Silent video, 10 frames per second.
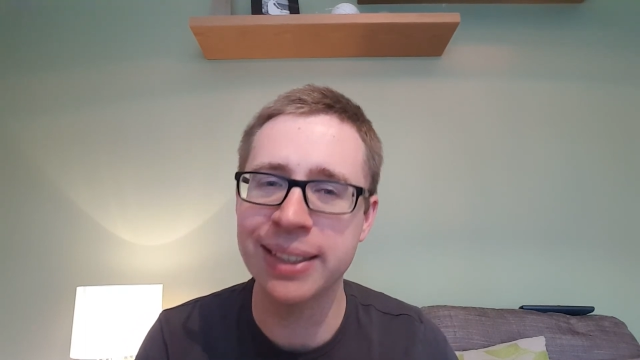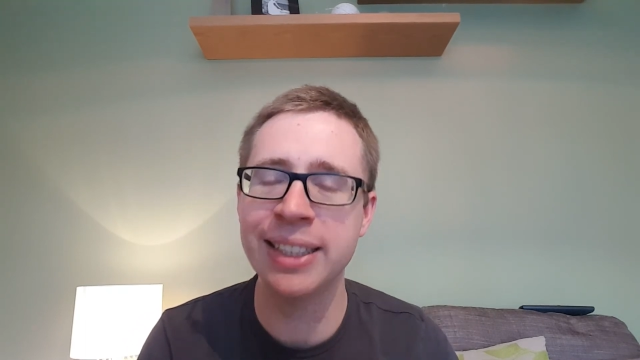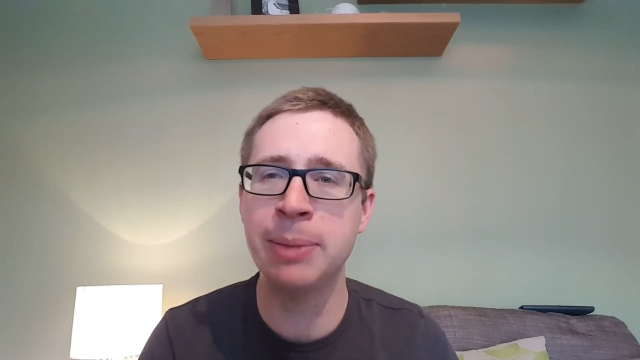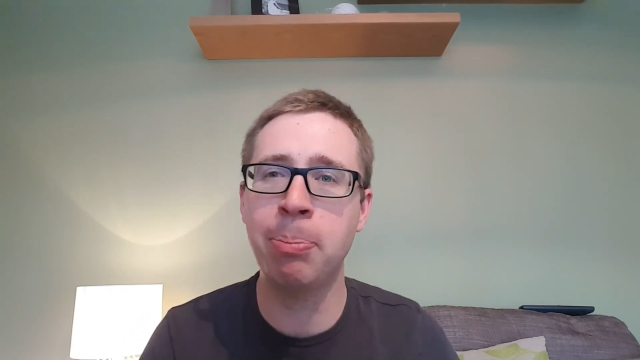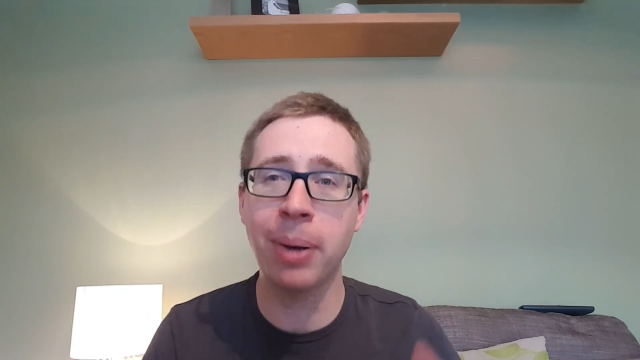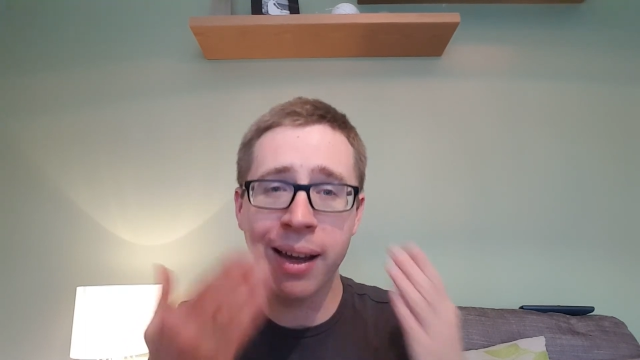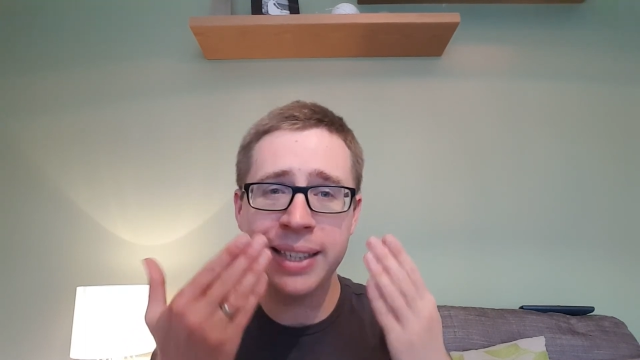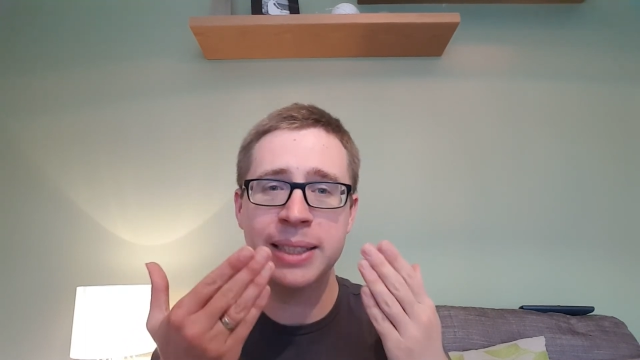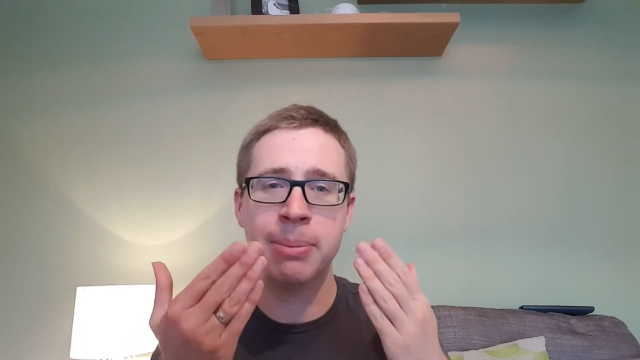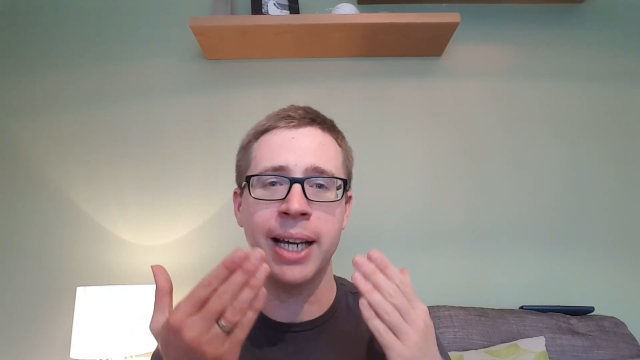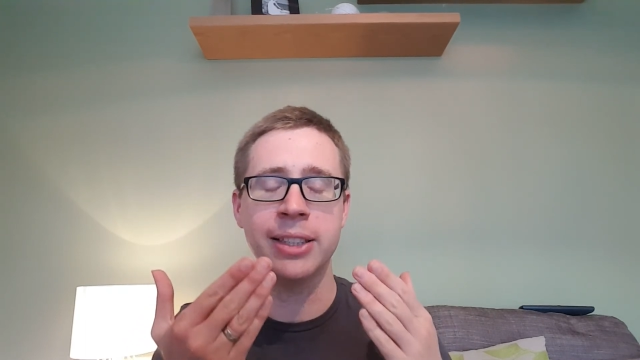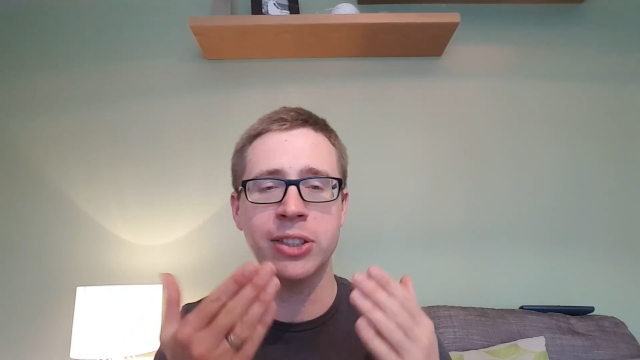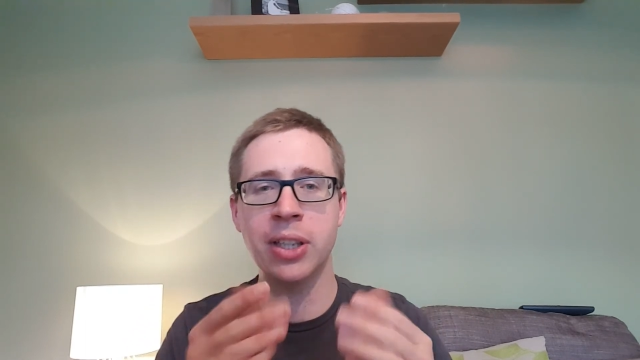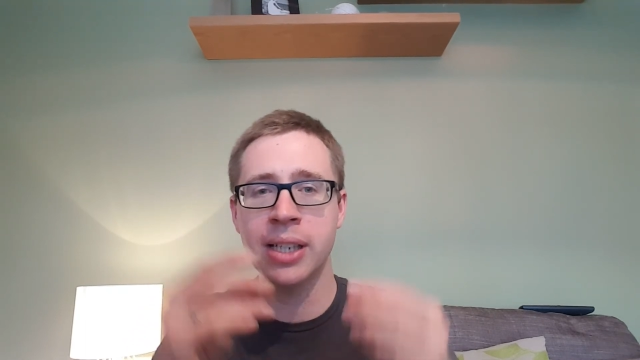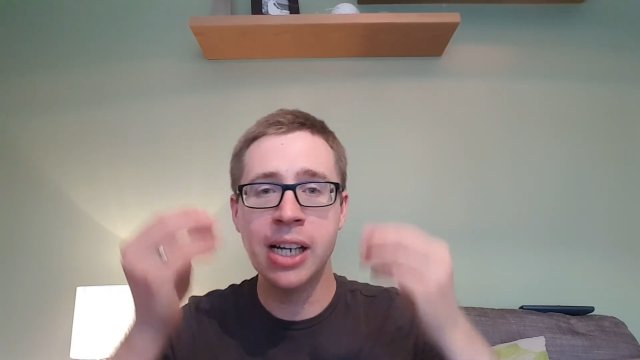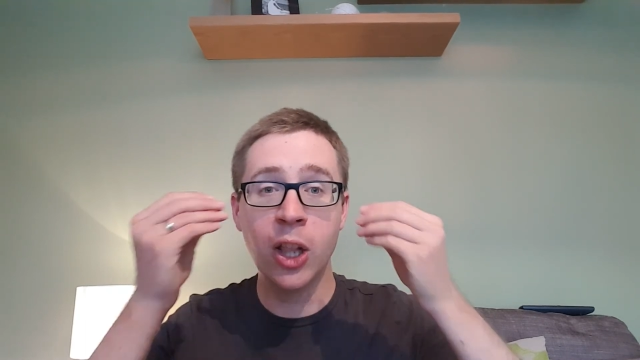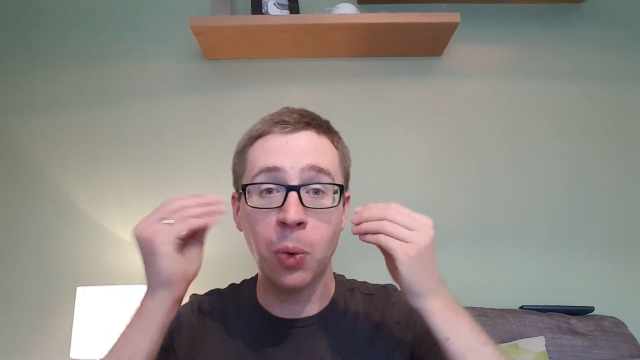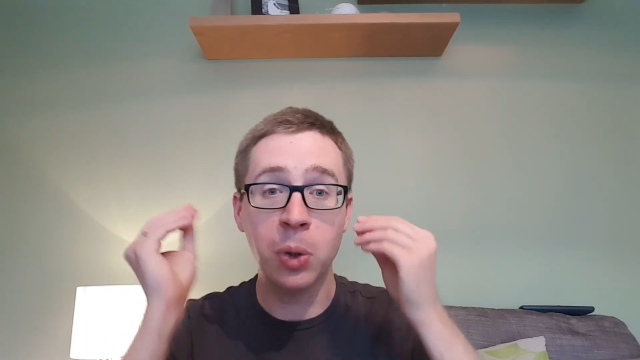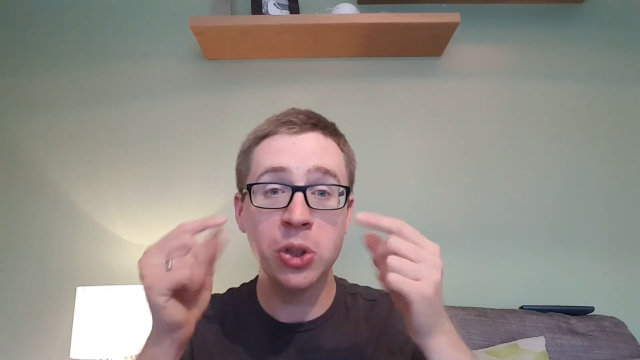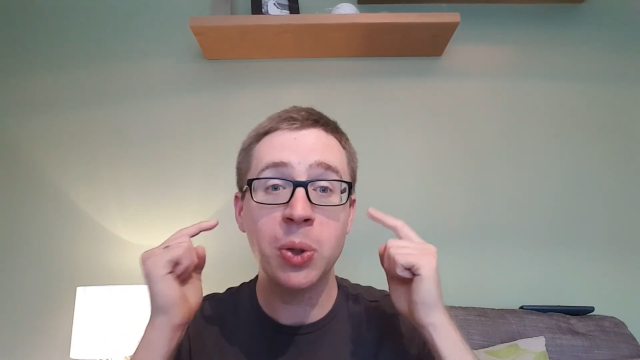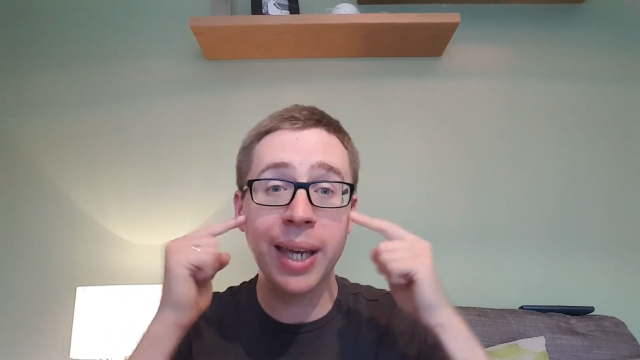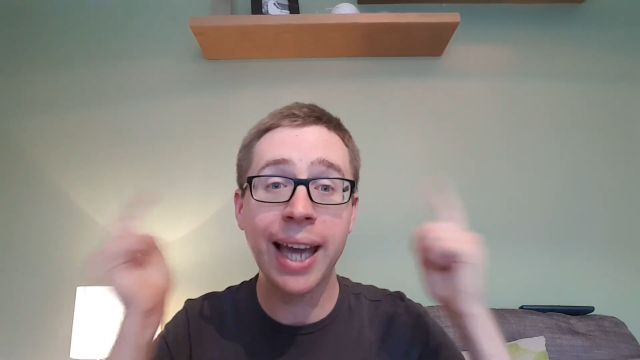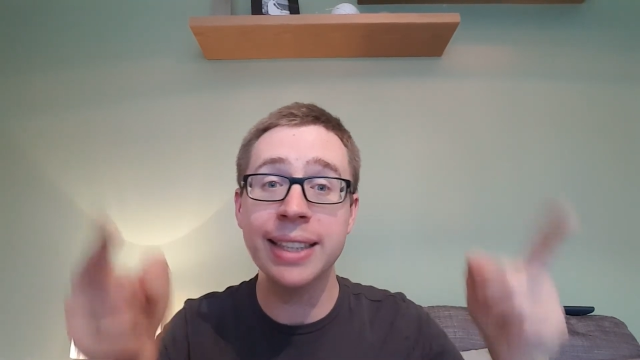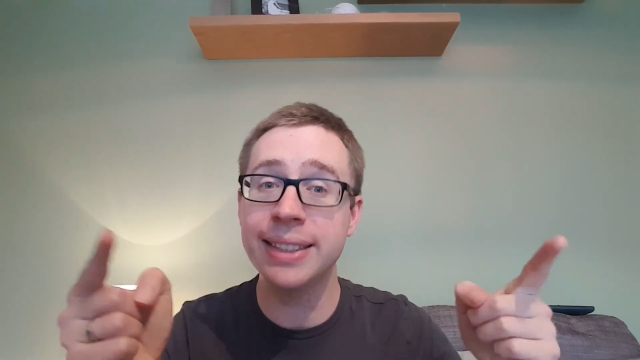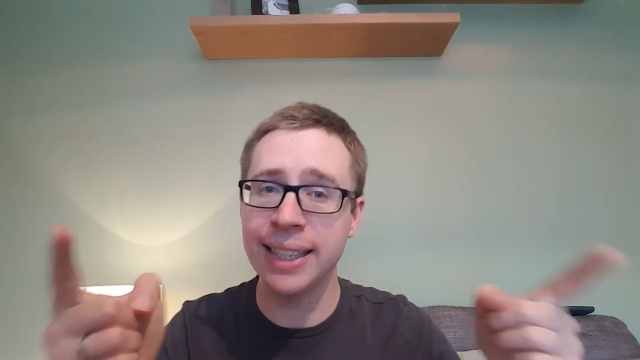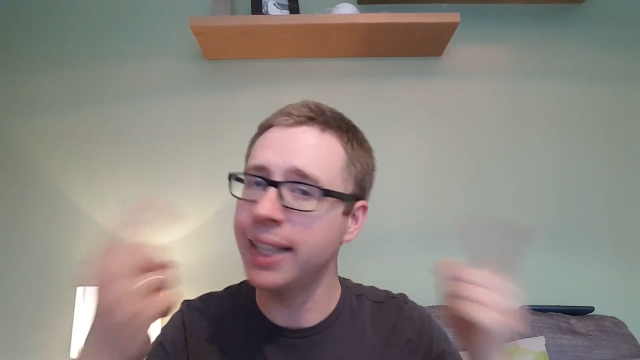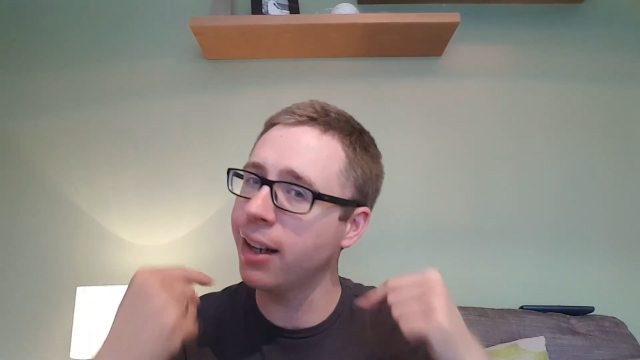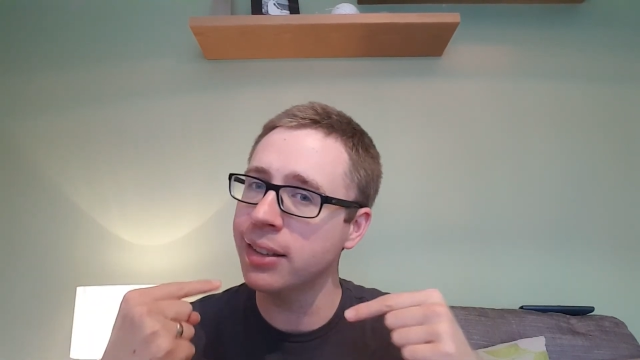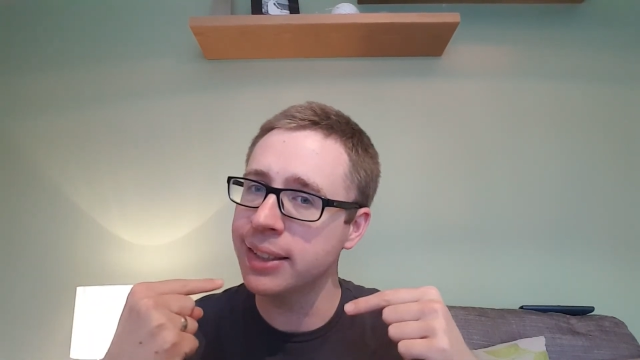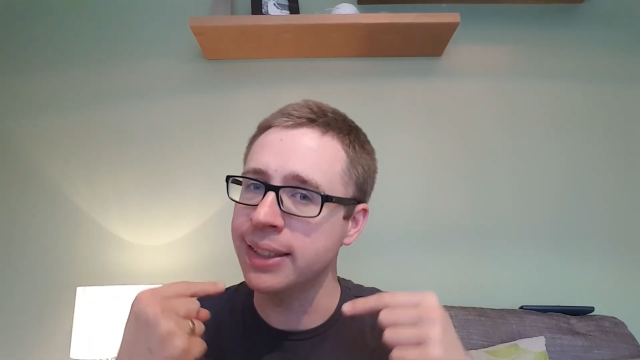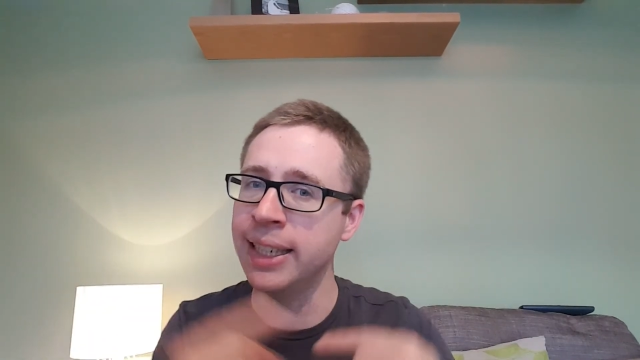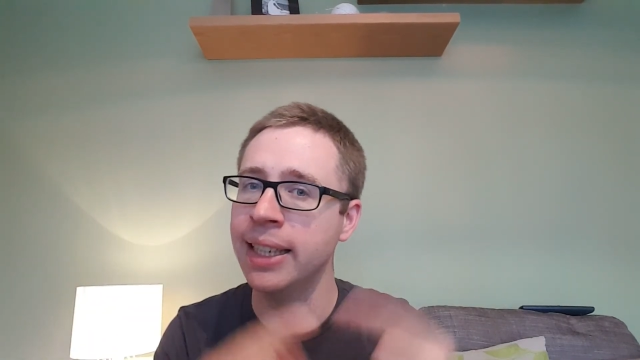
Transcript: This blind man, so the ones who can see can't see,